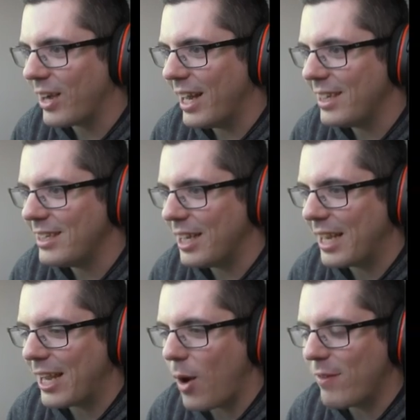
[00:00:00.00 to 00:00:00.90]
Oh, God. Yeah,
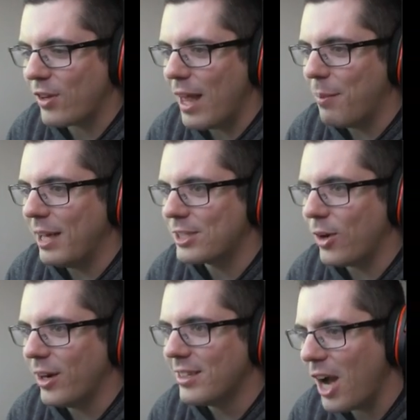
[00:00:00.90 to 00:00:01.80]
yeah, go after them,
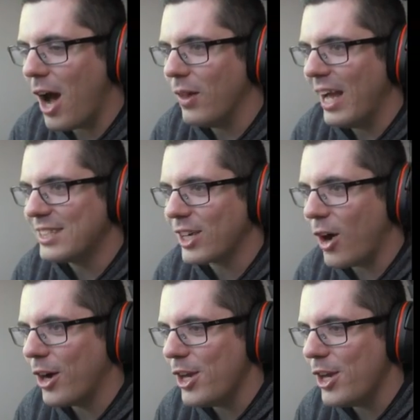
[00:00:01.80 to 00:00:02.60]
Lasercorn. Go, Lasercorn.